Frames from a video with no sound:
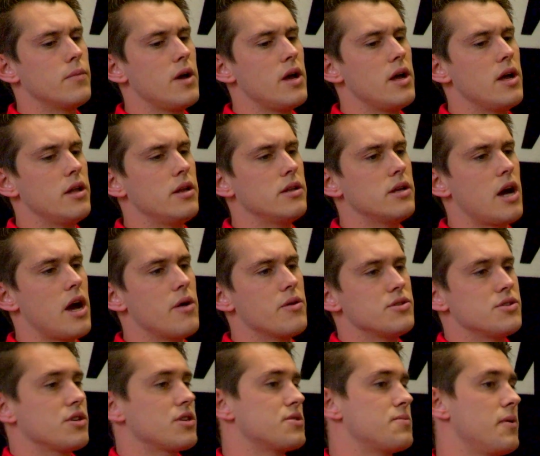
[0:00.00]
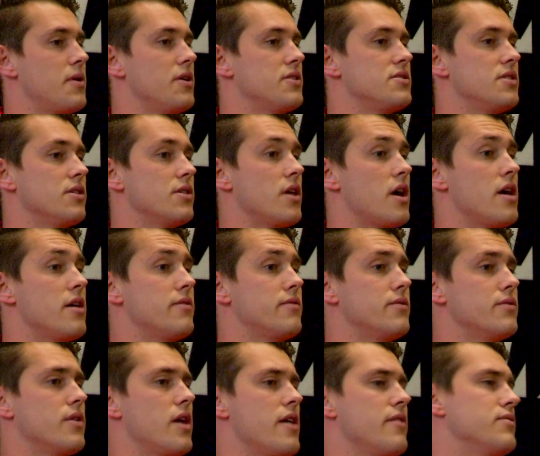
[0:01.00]
And I was experiencing life.
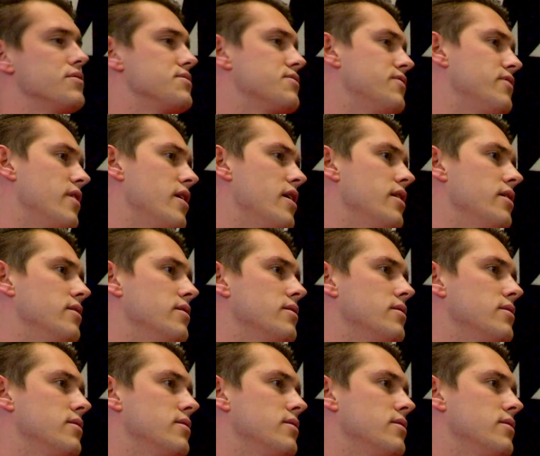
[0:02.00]
Life was fun.